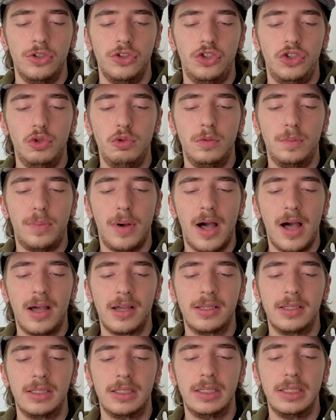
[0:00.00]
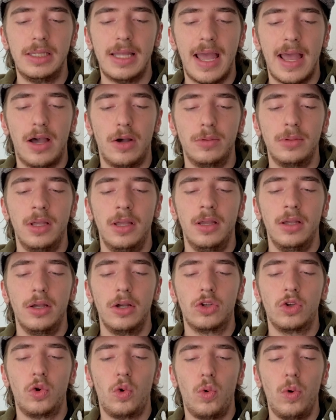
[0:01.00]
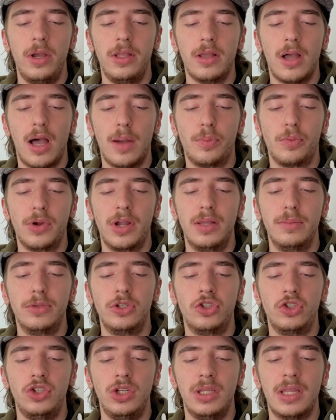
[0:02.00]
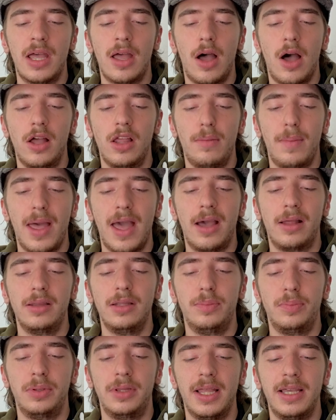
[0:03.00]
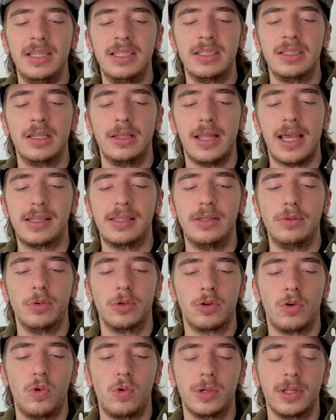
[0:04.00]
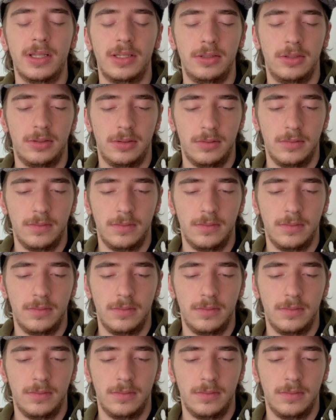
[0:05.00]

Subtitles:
Jukebox, noun, a coin-operated machine that automatically plays selected recordings.